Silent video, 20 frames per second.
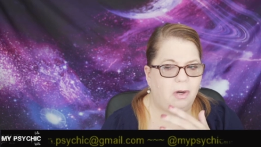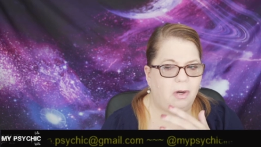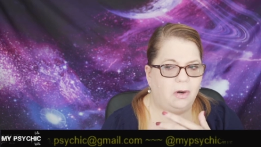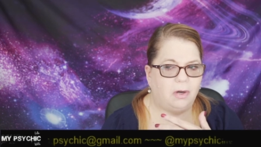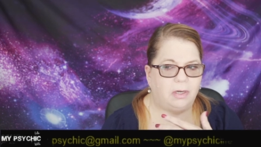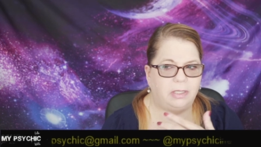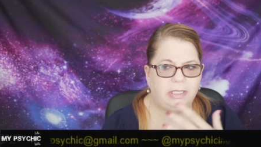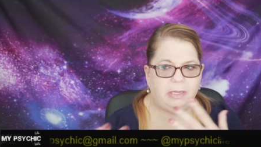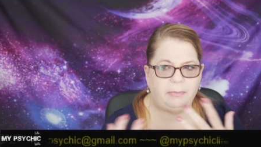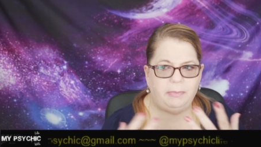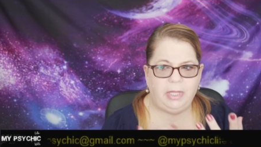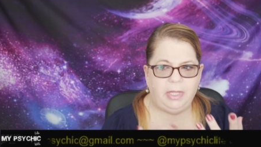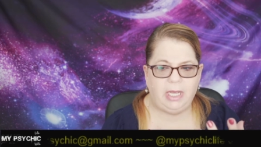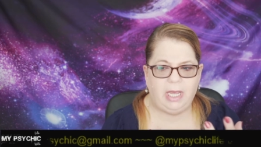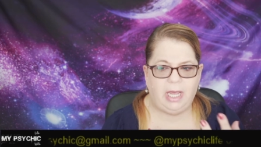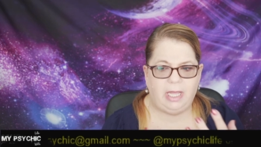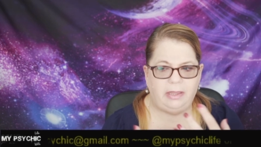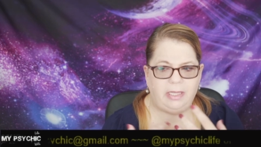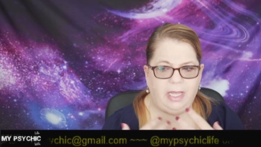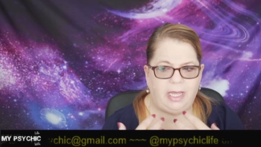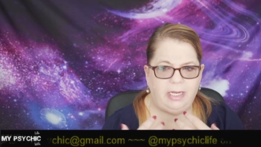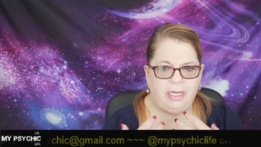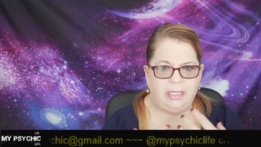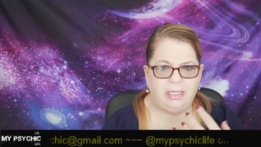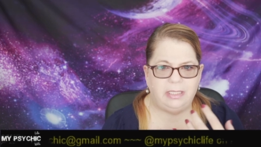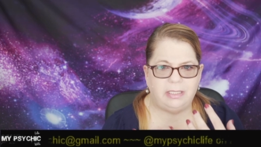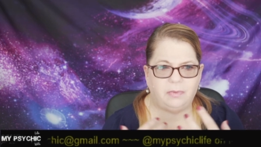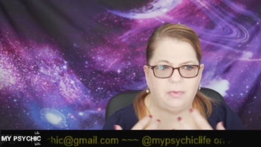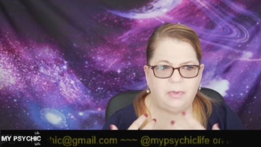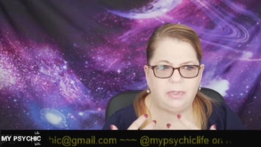or something and that
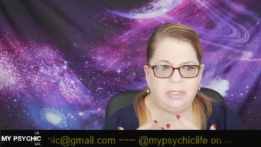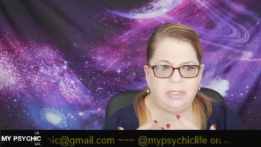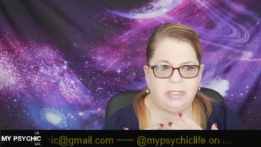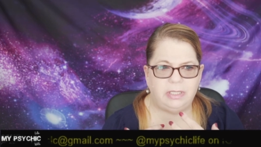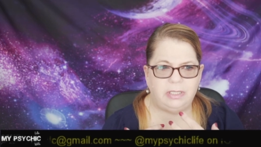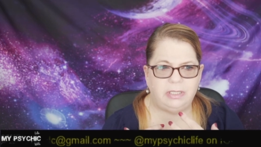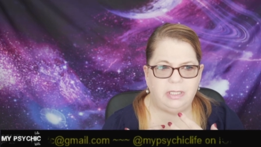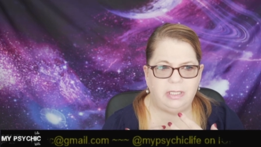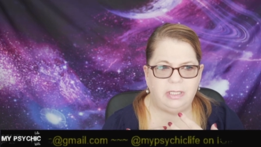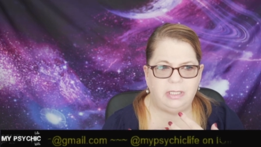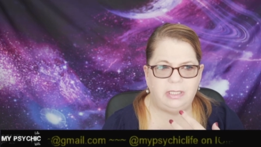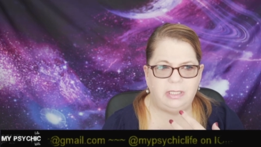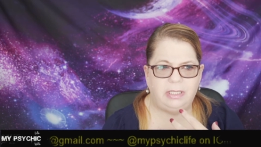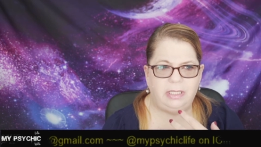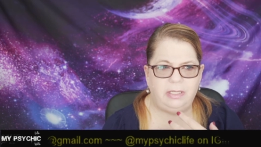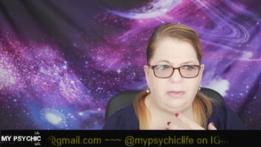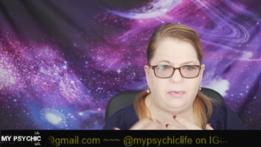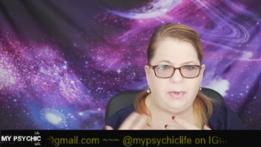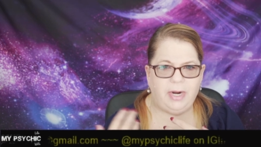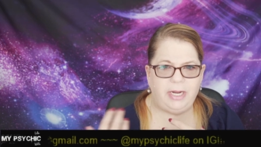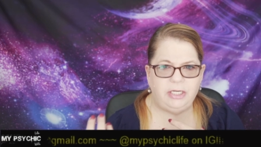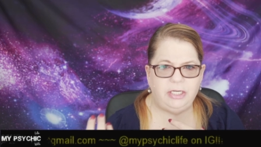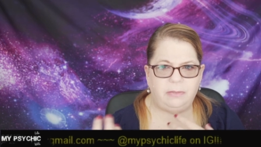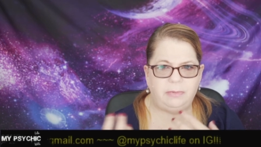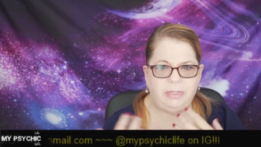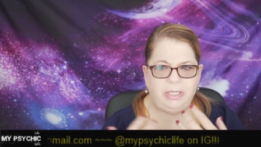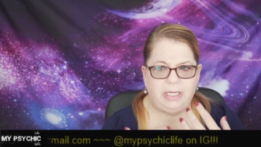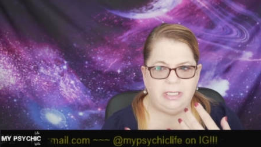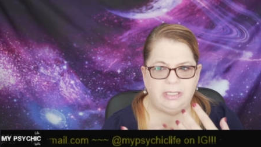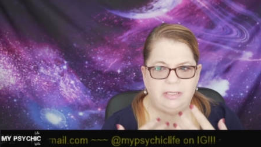this was the rage I'm
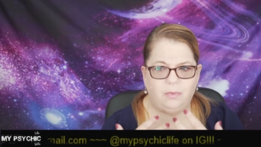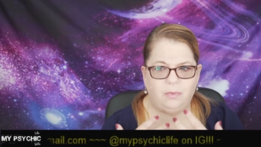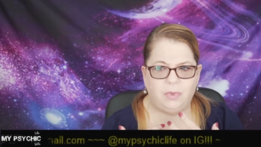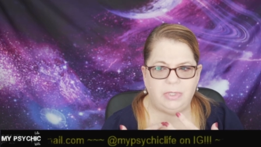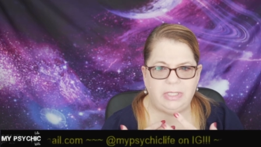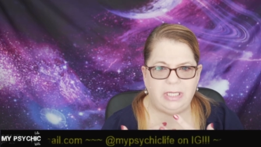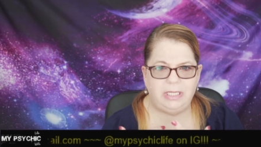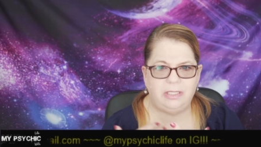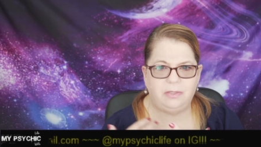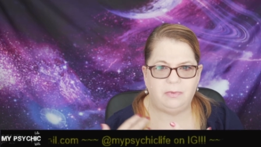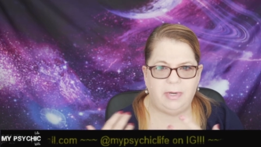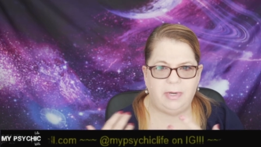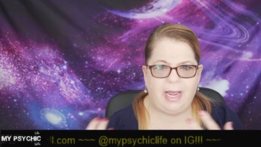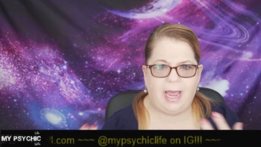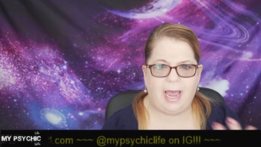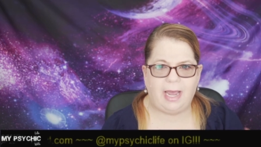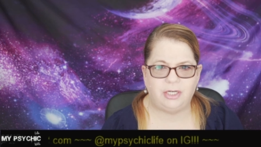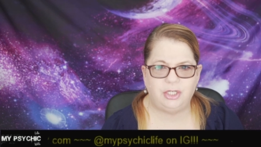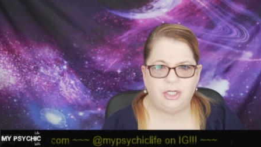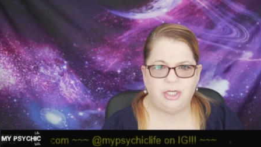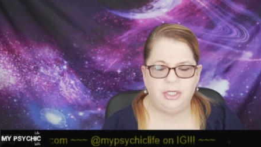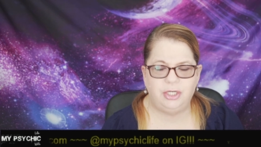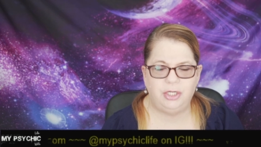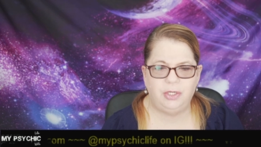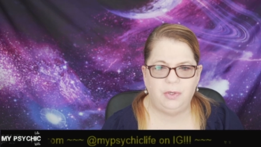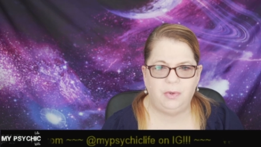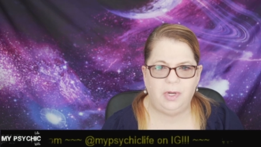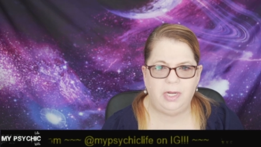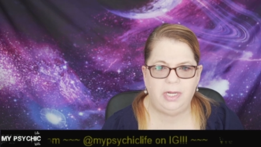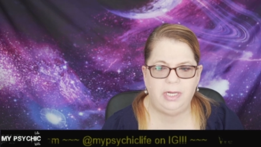seeing it was his reaction
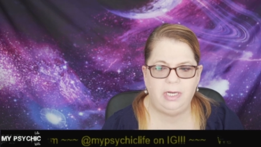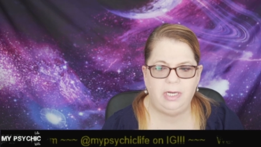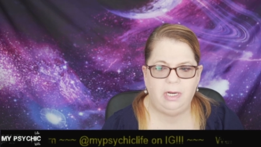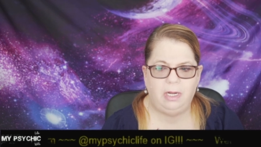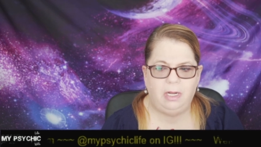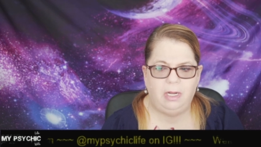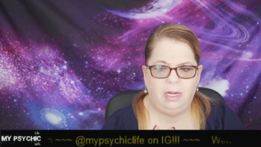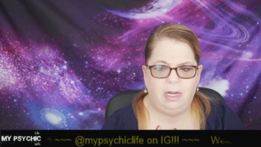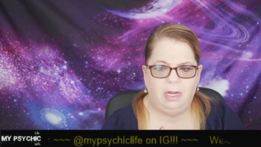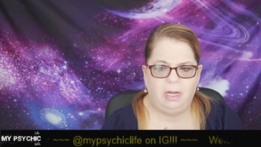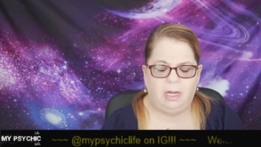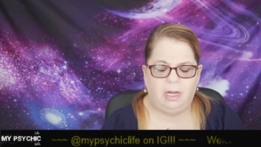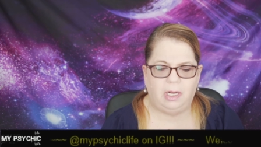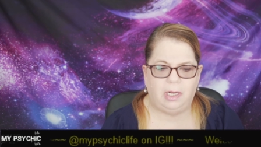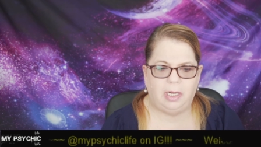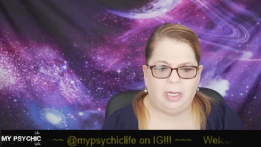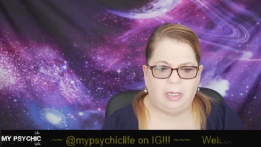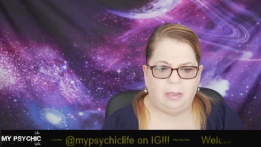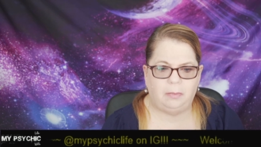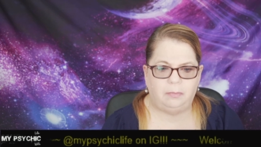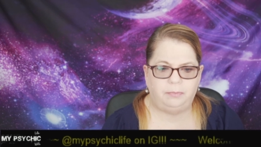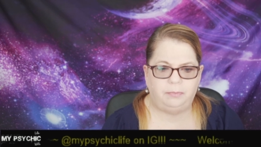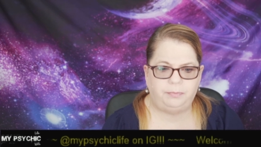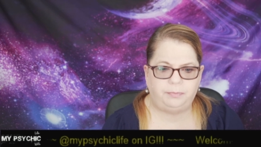to it. Um,